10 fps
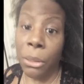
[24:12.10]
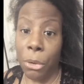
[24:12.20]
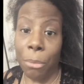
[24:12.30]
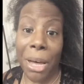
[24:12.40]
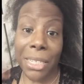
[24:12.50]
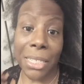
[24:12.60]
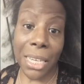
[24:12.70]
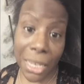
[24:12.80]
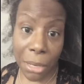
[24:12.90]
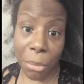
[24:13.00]
Well, mine's
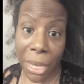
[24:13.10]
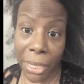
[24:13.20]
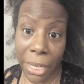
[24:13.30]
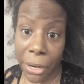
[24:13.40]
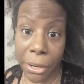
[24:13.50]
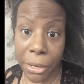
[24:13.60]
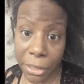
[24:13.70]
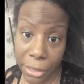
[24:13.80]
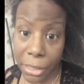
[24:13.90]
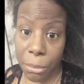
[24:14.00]
getting back there
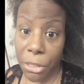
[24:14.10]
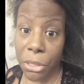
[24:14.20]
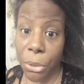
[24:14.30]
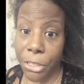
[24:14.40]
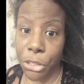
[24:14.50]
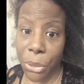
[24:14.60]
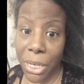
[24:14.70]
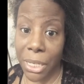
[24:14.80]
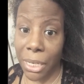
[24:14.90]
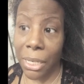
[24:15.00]
because I'm going to start
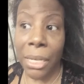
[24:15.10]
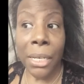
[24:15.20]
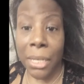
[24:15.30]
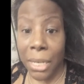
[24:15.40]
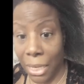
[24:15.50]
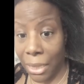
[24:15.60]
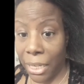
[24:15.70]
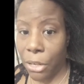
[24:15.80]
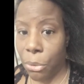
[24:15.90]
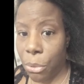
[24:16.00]
treating it and
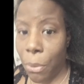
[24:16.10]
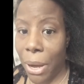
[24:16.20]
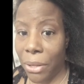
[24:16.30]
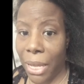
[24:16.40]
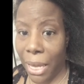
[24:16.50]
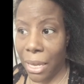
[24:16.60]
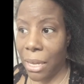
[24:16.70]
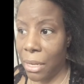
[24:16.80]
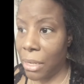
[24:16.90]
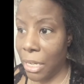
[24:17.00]
let it grow out like
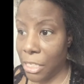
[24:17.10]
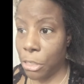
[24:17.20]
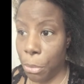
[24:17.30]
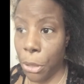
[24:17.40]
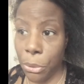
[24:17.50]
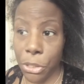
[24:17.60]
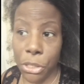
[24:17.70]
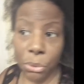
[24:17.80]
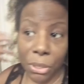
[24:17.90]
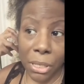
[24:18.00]
it's supposed
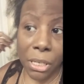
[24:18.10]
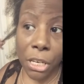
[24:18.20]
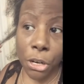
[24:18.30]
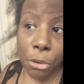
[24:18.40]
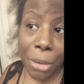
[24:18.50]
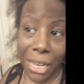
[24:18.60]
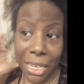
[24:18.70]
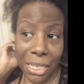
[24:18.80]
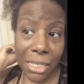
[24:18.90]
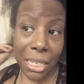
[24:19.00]
to and cure my
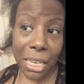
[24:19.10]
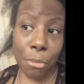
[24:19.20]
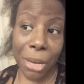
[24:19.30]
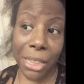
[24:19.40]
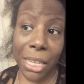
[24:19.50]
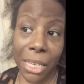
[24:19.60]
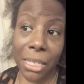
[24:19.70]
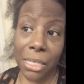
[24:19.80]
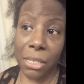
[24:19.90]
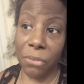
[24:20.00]
ends and get my
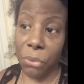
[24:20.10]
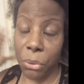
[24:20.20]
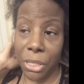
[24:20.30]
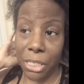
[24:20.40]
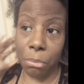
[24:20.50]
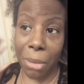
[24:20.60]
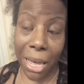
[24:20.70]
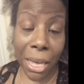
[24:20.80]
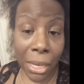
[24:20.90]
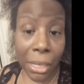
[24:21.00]
thickness and fullness
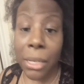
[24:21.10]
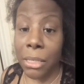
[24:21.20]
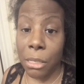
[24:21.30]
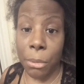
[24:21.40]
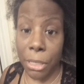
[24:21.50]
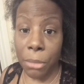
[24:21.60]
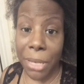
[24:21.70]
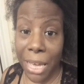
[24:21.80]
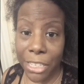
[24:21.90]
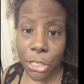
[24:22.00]
back. Because I'm going to
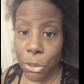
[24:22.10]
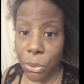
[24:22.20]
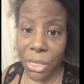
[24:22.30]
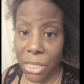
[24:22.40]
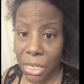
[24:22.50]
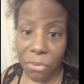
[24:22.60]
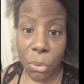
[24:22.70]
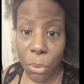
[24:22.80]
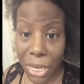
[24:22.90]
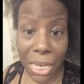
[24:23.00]
be actually doing this every
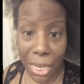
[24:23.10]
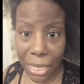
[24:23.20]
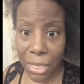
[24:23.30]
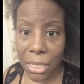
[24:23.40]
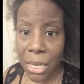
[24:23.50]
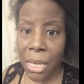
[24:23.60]
weekend.